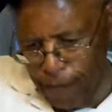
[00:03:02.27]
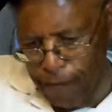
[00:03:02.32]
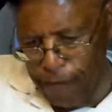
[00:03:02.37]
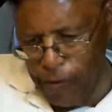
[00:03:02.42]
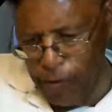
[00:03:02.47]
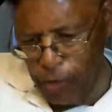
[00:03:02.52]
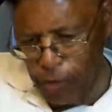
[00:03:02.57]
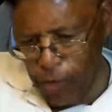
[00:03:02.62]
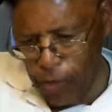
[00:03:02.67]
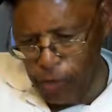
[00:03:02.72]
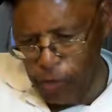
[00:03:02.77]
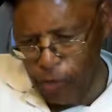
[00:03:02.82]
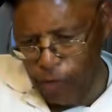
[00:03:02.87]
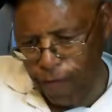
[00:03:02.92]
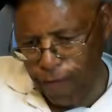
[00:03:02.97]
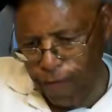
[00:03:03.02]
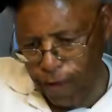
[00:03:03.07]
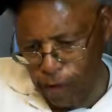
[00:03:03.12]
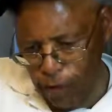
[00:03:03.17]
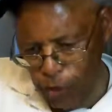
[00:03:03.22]
Ephesians, the
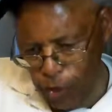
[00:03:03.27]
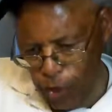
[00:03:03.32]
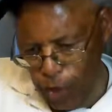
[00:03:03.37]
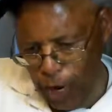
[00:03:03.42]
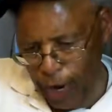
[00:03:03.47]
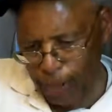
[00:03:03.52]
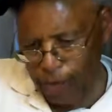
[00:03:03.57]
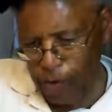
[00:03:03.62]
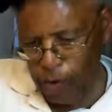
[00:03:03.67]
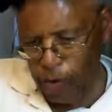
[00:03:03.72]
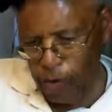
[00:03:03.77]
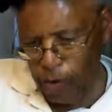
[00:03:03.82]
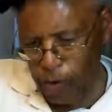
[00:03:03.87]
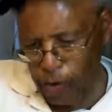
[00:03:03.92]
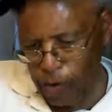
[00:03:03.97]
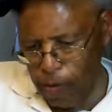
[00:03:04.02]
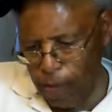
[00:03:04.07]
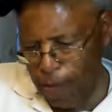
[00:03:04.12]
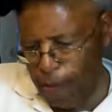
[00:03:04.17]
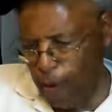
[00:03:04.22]
first chapter,
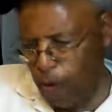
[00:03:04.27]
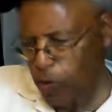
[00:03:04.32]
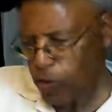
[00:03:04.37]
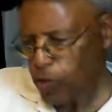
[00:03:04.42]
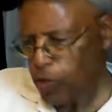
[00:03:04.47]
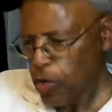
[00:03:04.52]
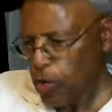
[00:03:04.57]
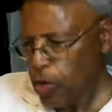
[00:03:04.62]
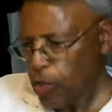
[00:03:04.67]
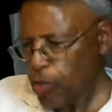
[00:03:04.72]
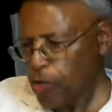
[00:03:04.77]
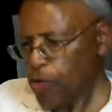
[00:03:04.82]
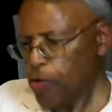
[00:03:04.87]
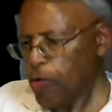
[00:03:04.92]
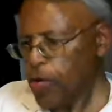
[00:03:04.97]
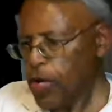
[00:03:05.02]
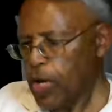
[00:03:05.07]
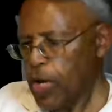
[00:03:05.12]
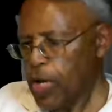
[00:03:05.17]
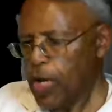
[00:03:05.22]
verse
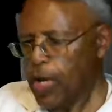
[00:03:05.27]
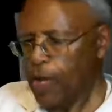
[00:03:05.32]
3.